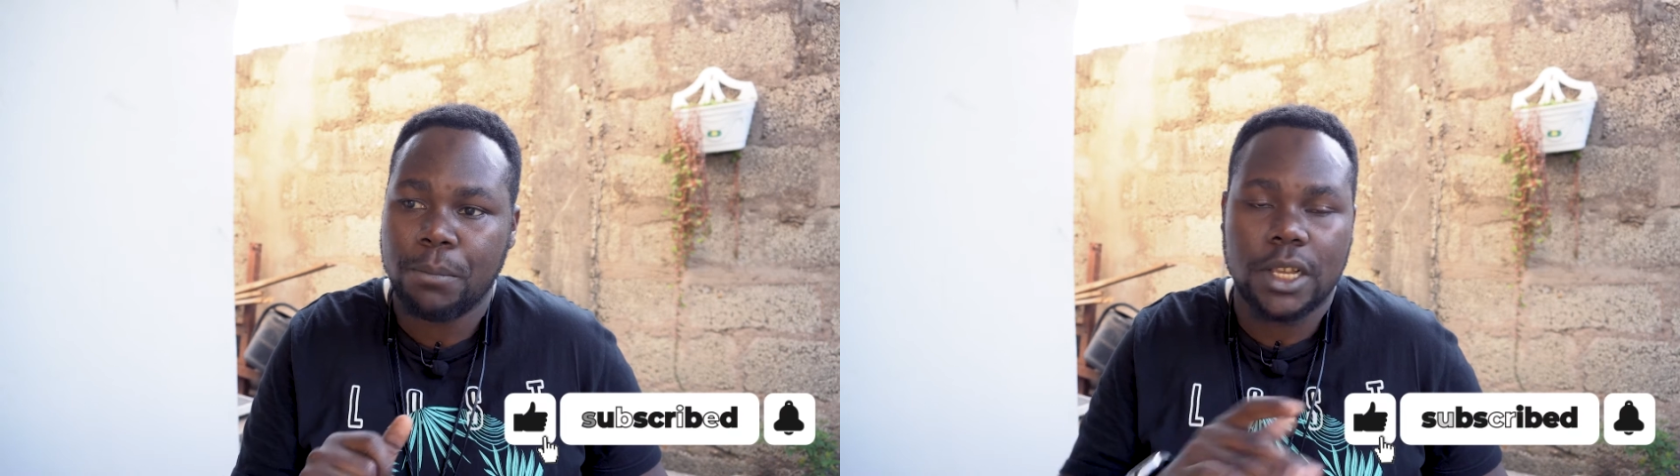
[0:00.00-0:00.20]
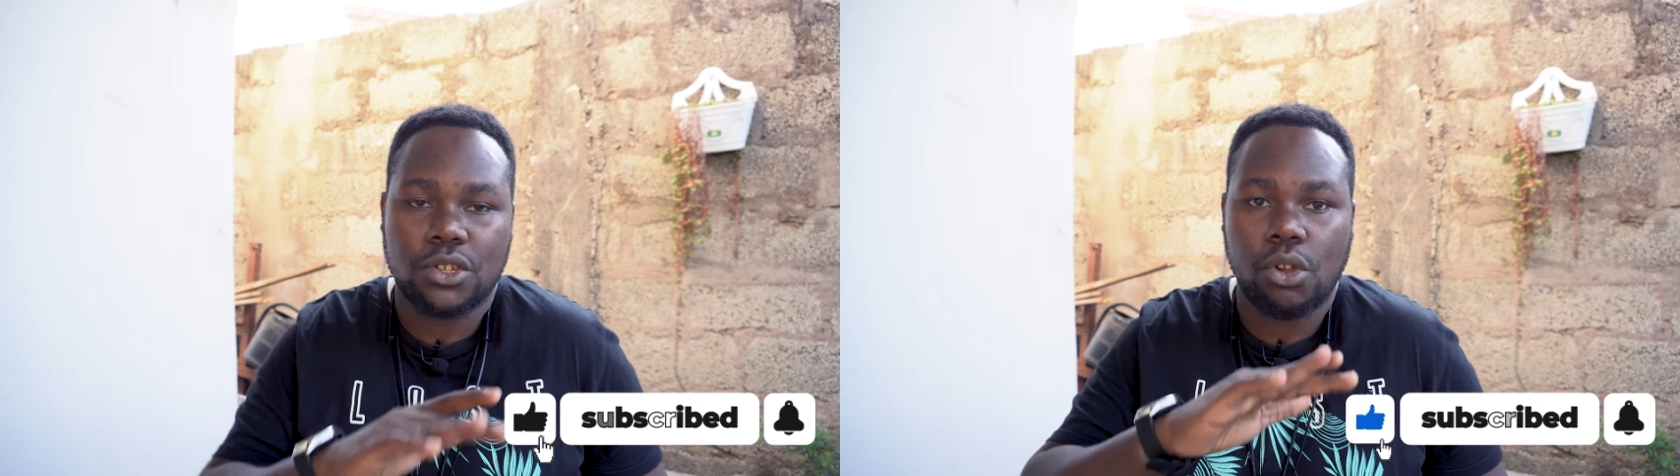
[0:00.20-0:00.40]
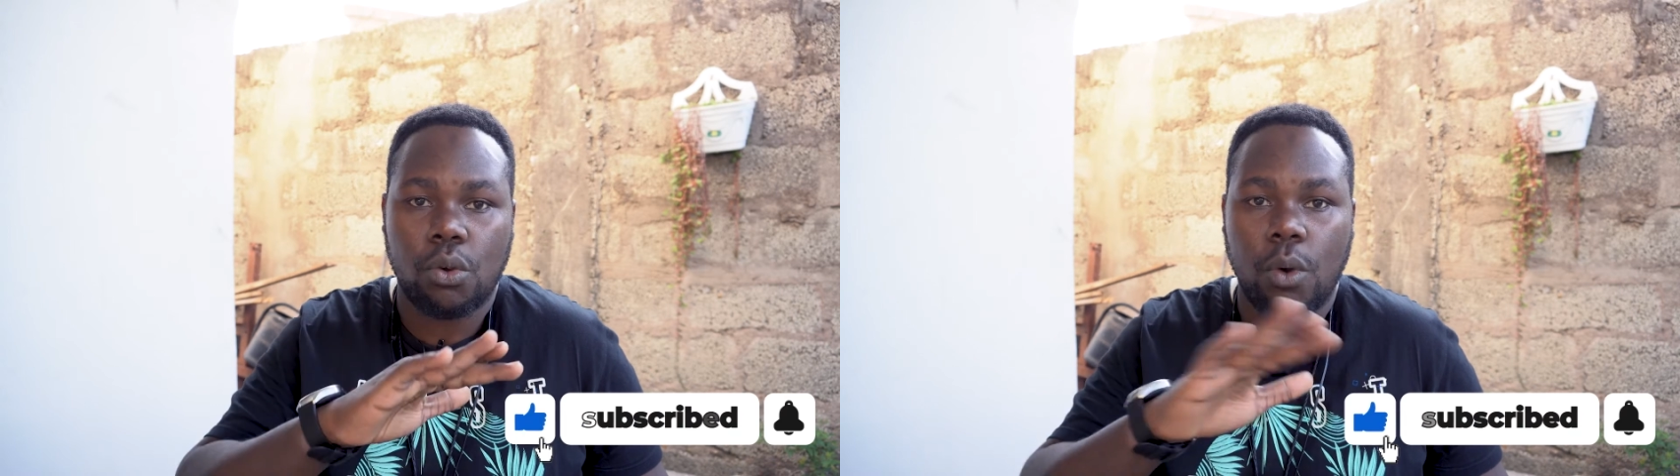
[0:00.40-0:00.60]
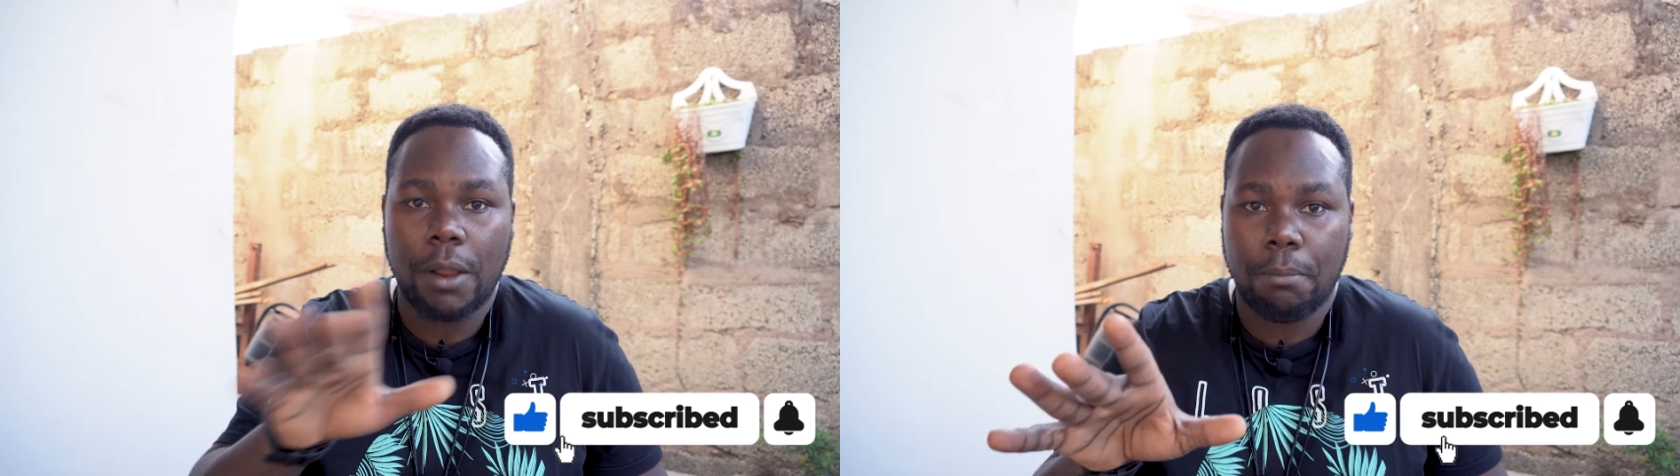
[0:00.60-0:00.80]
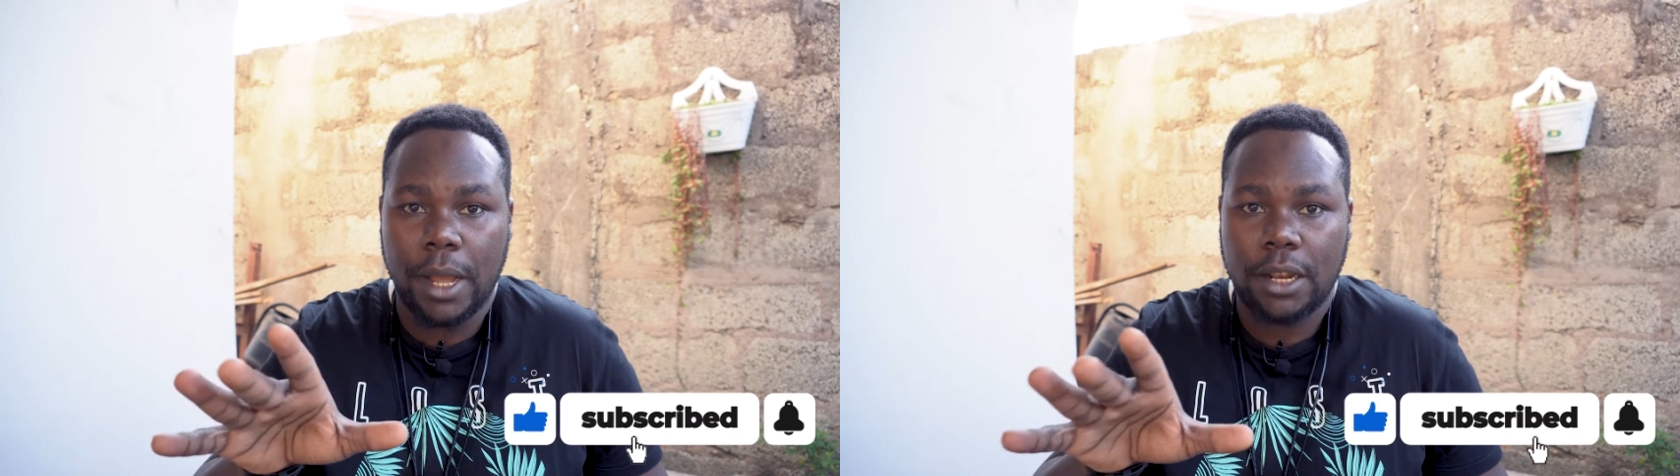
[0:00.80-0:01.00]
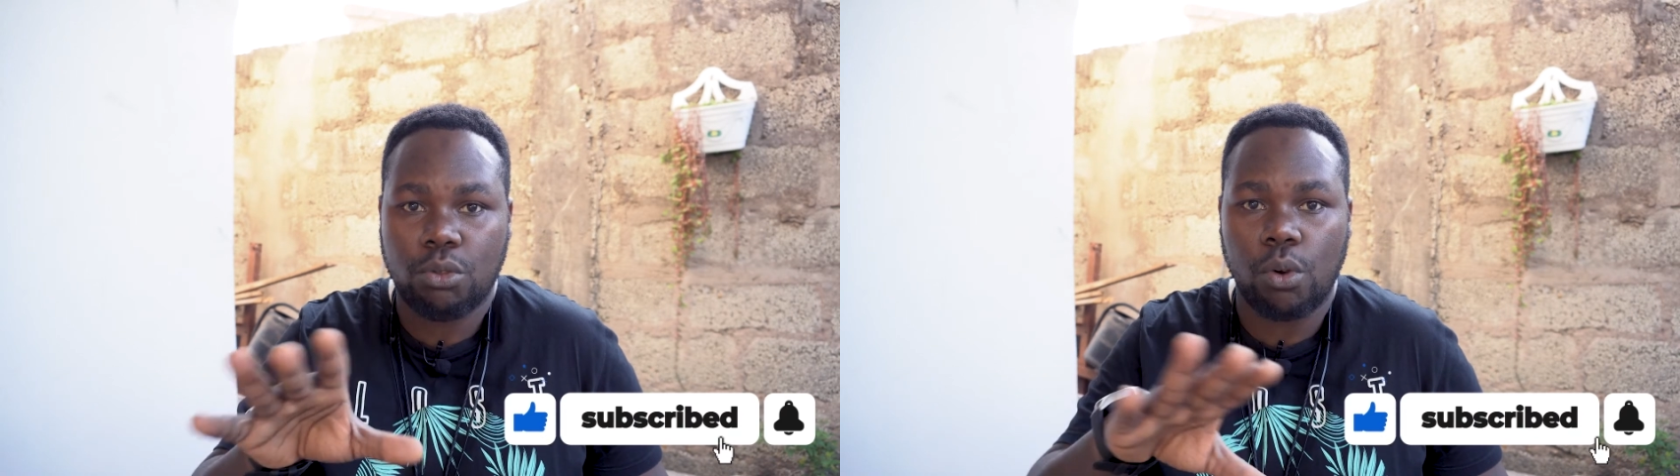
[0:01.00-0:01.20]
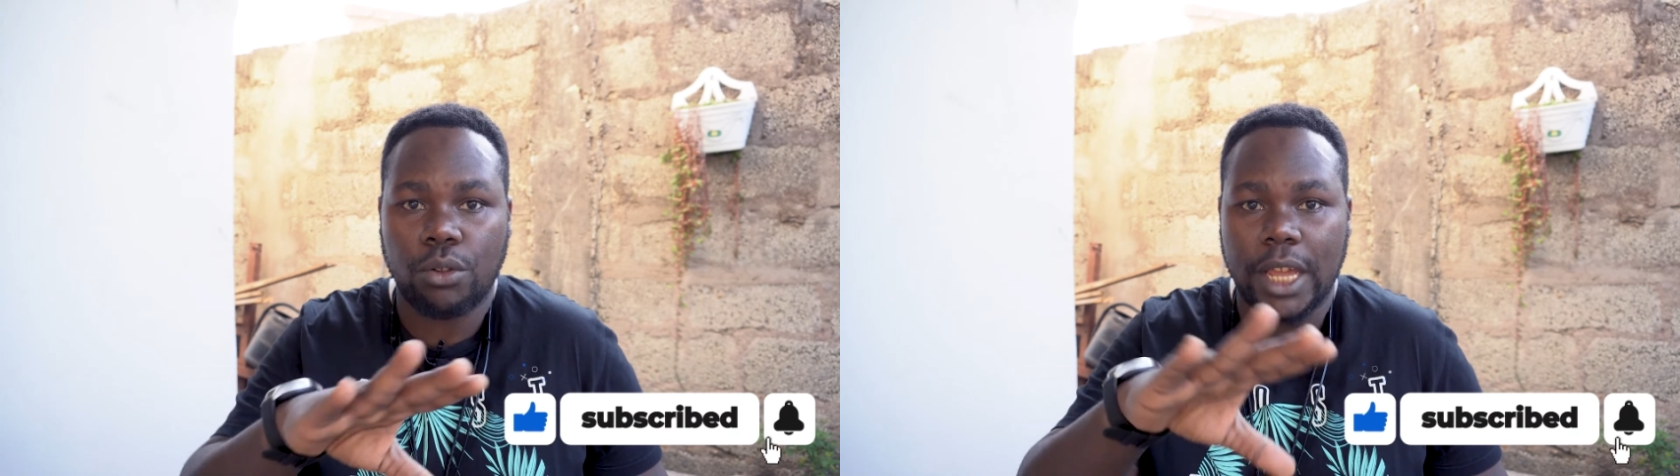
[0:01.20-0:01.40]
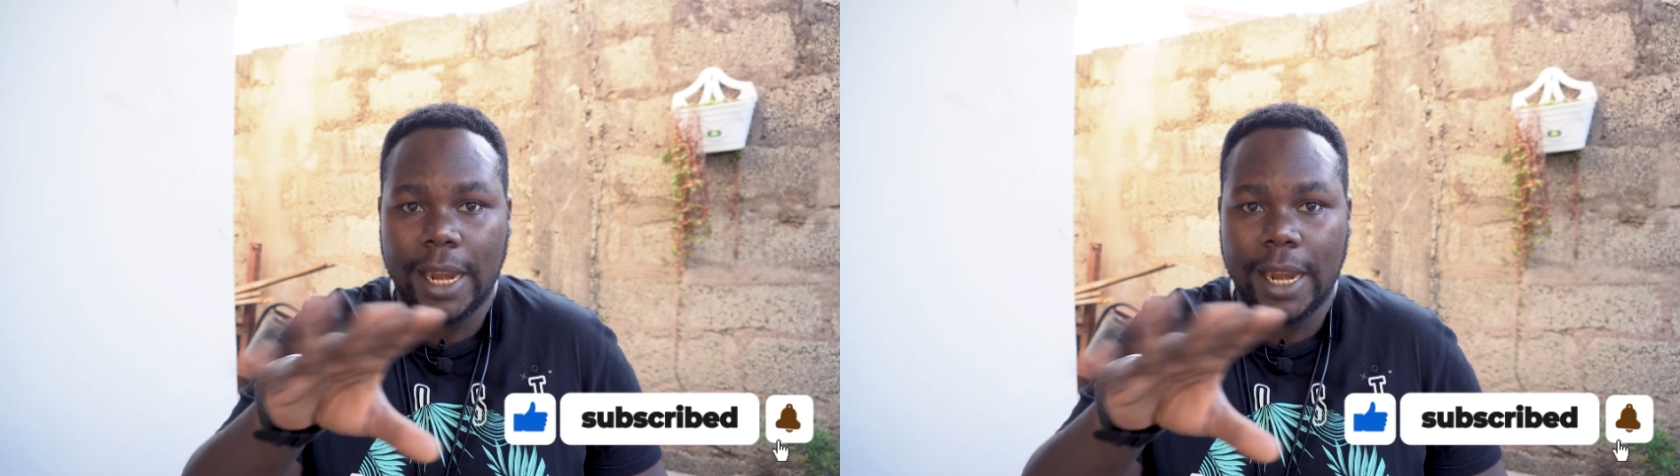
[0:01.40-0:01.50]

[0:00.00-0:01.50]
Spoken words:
is not quite bad throughout their